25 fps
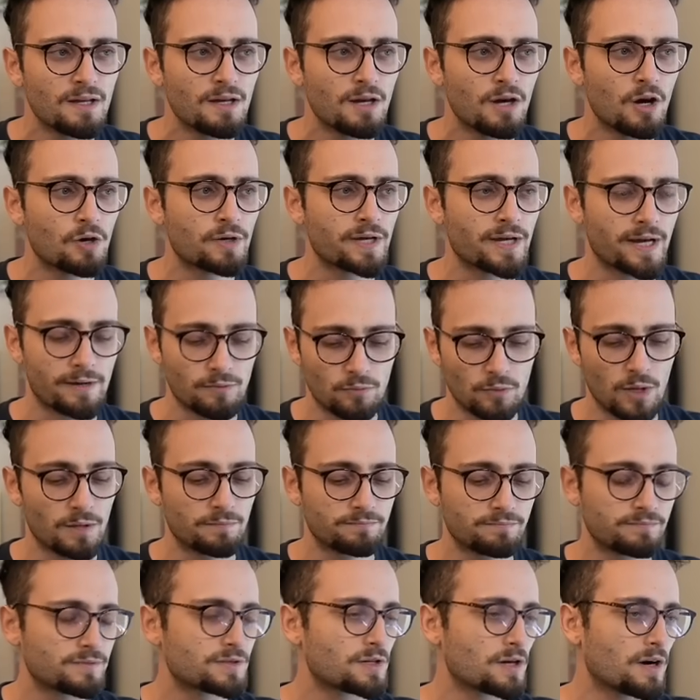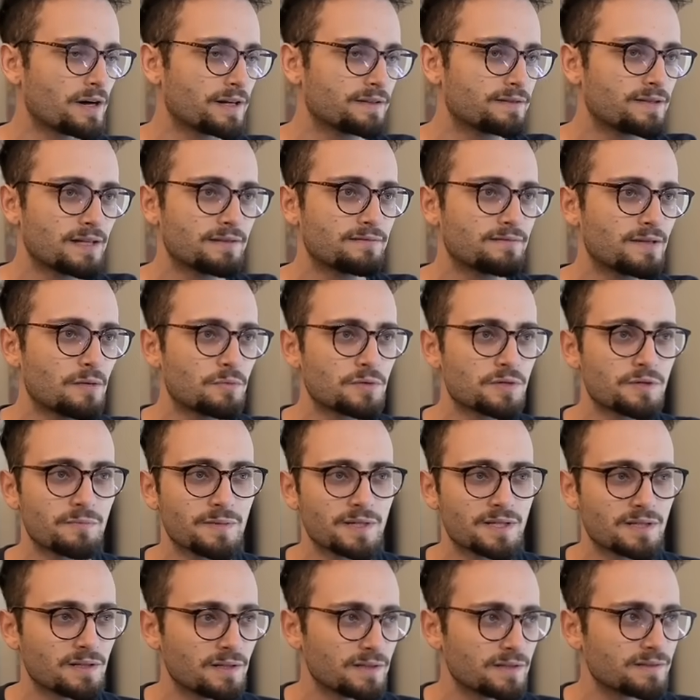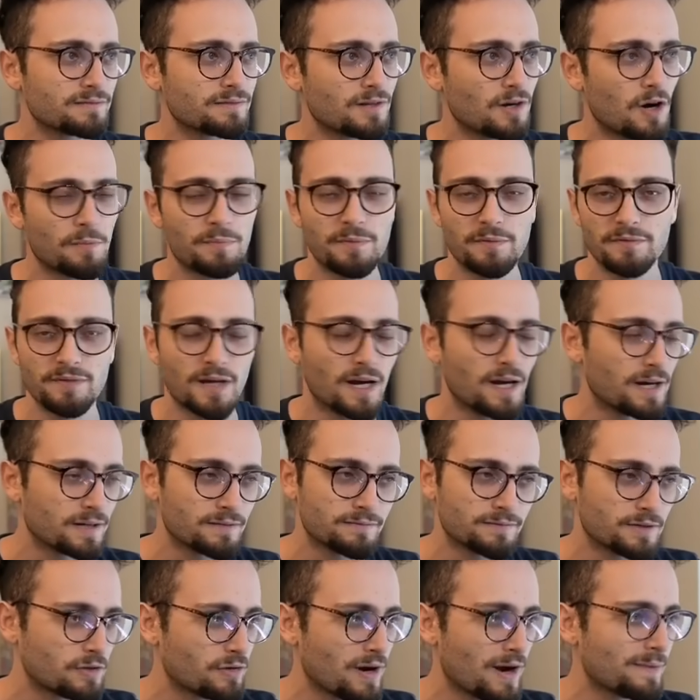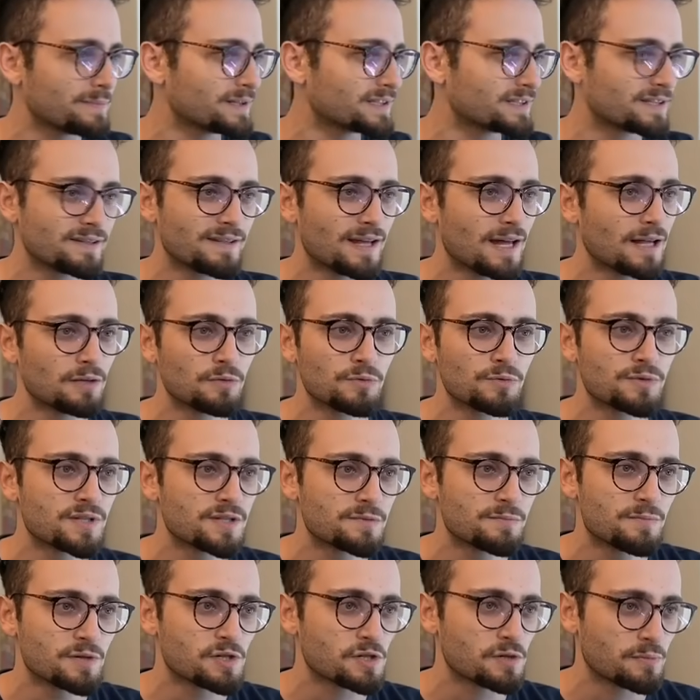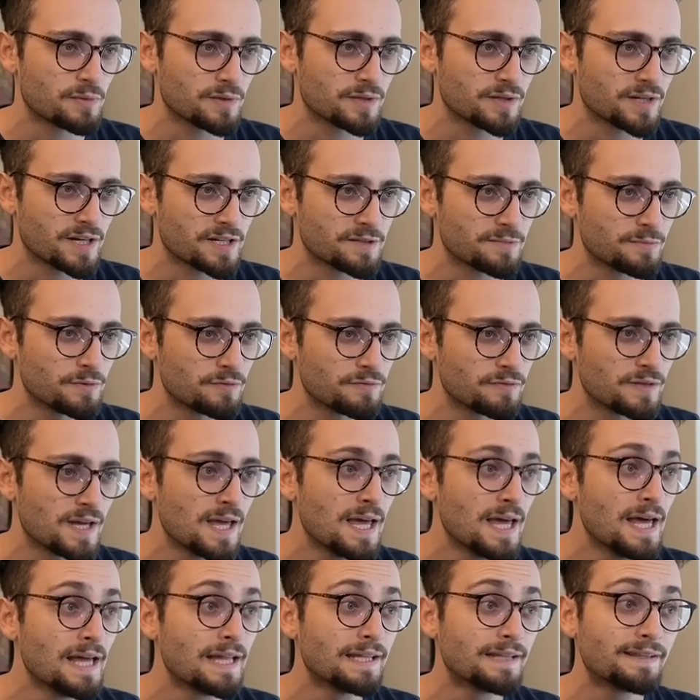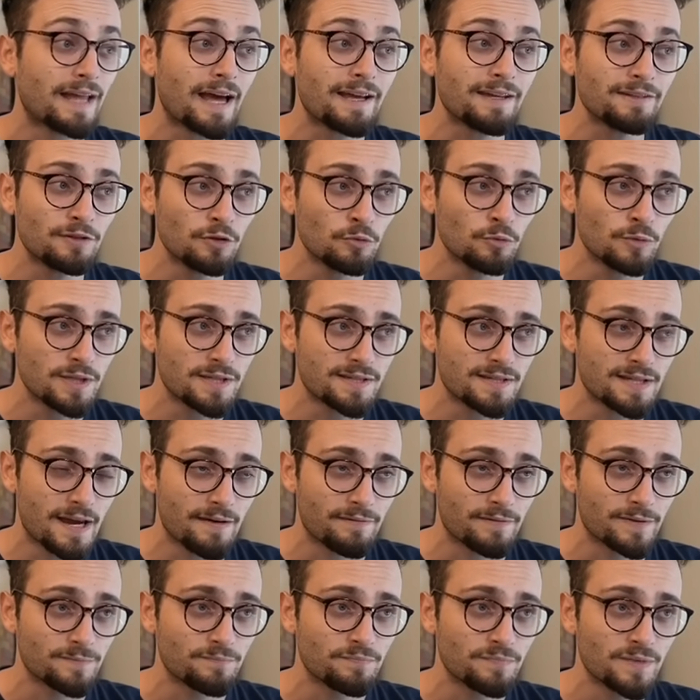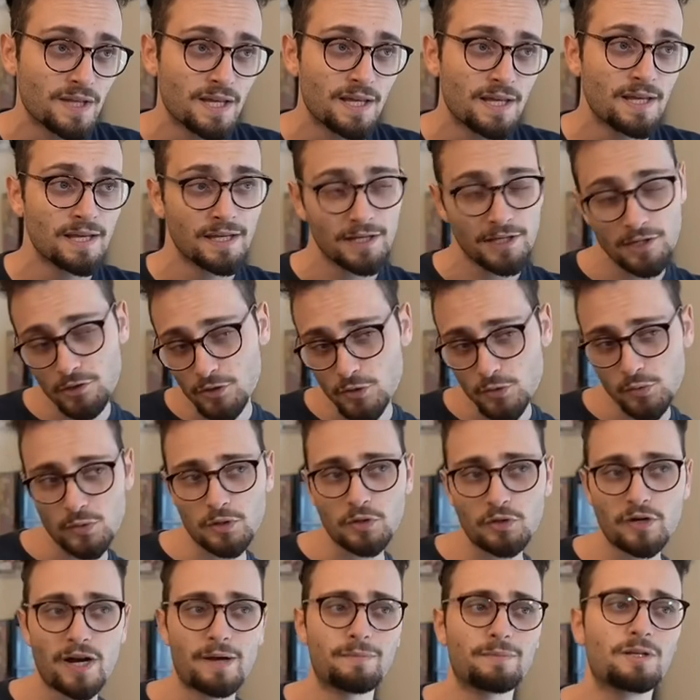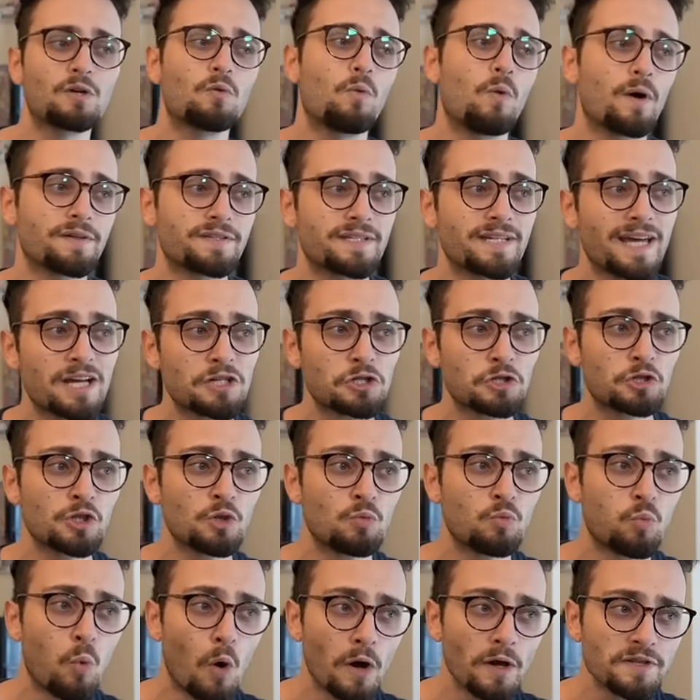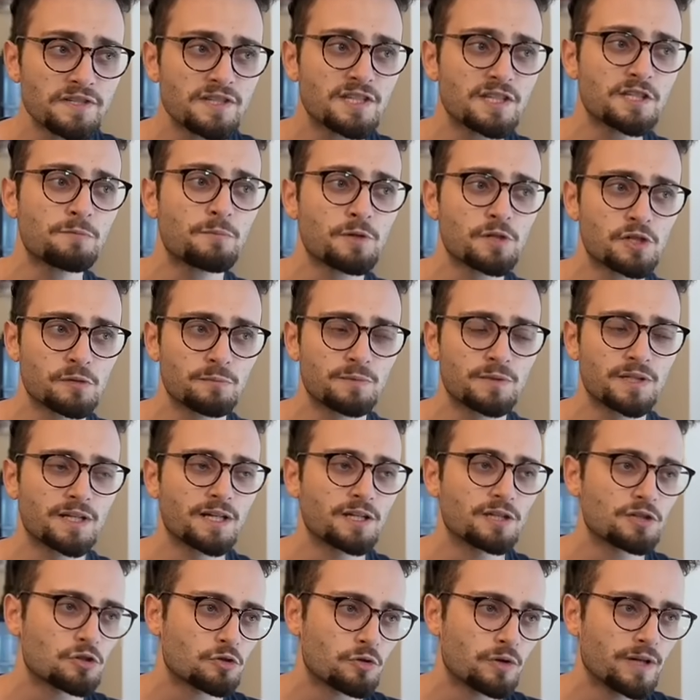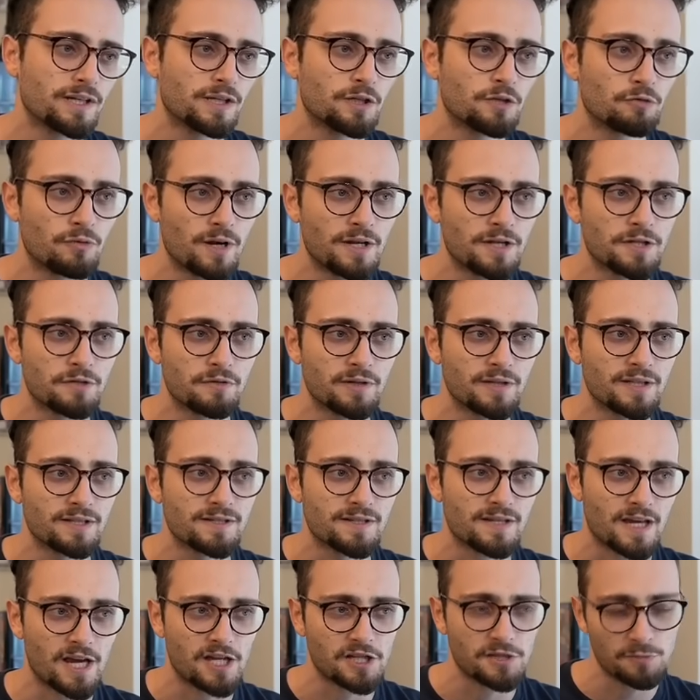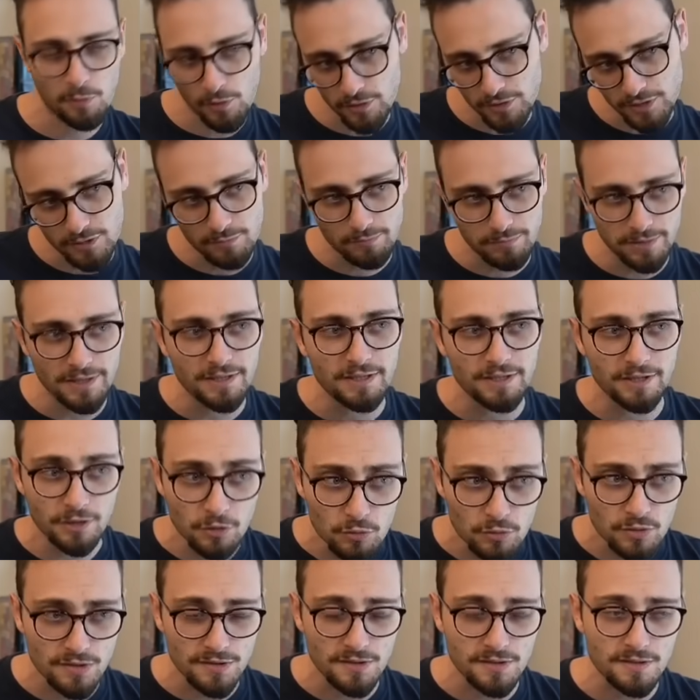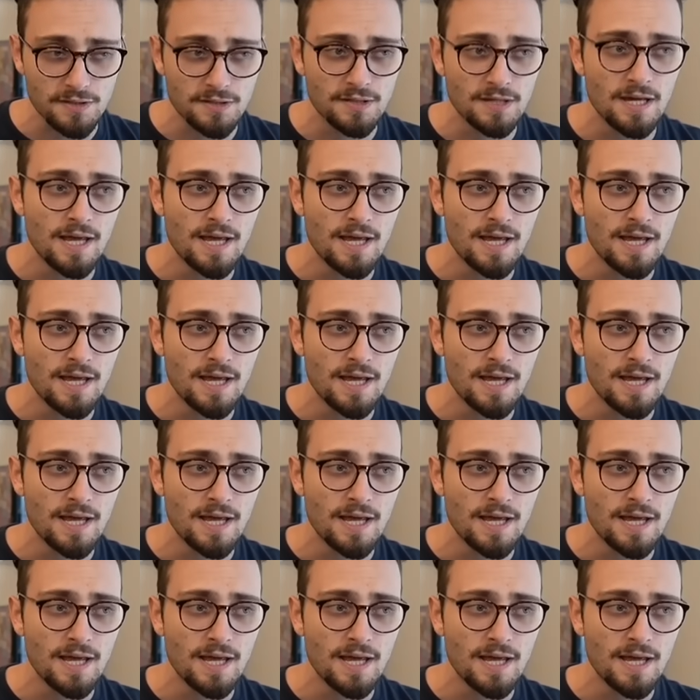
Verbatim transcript: Okay, well, sorry, that, that was a misclick. Karpov, uh, Kramnik did not lose his bishop on the next move. Knight to e seven. Here's what Kramnik wants. He actually wants this bishop to get traded, rendering this h-pawn completely useless,